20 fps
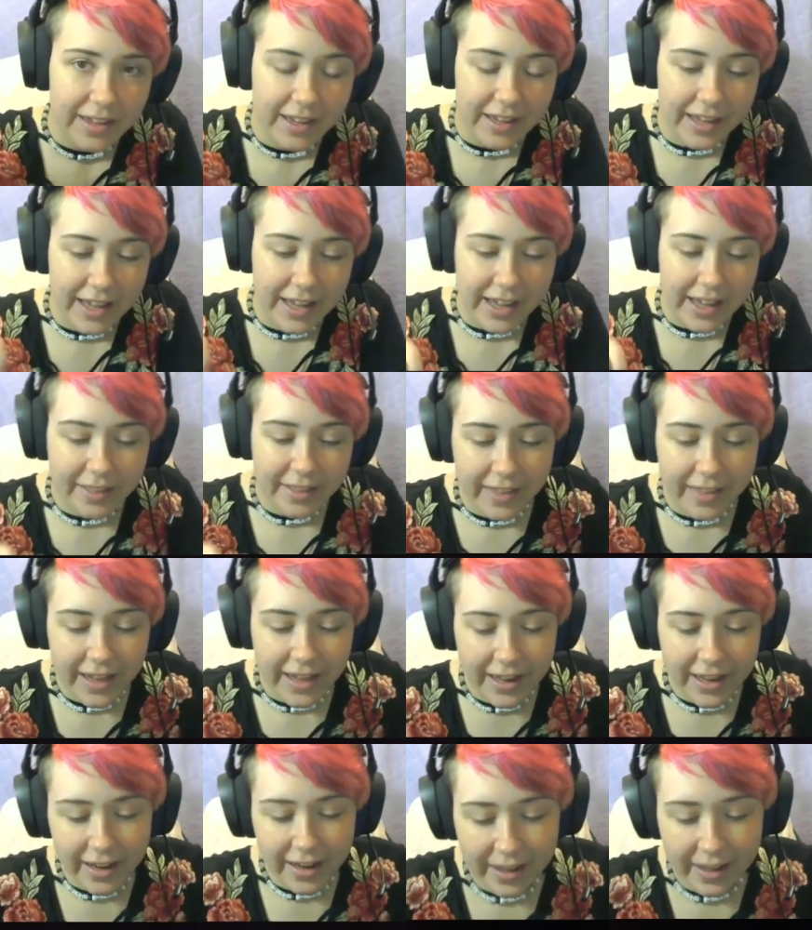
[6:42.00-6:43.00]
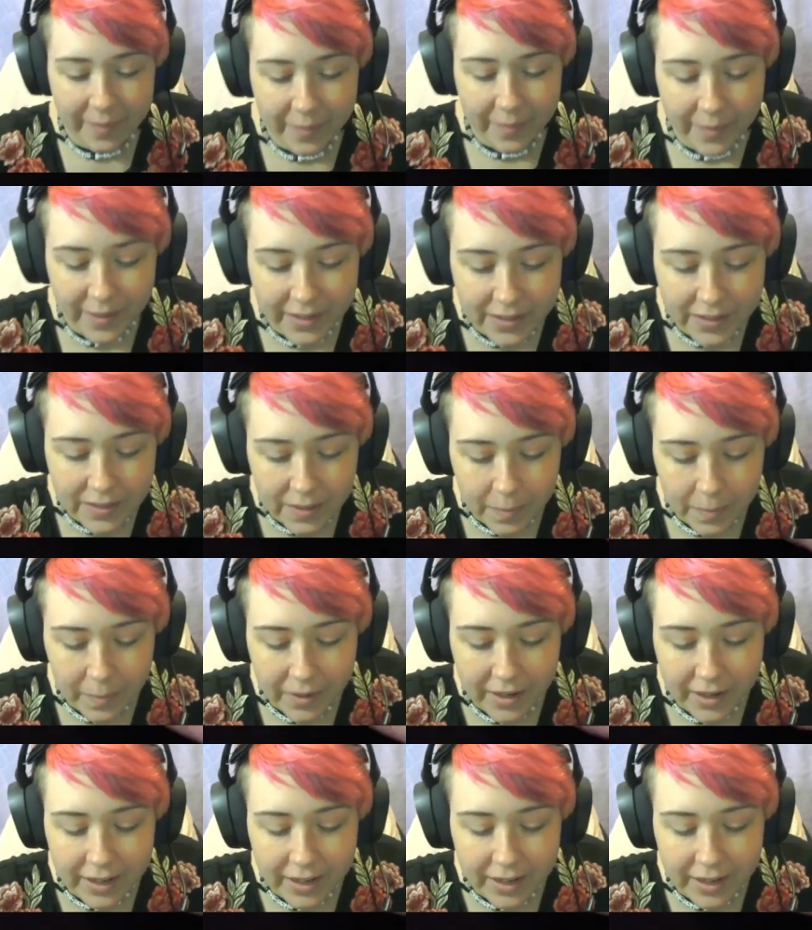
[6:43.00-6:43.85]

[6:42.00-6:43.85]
And then I'm going to put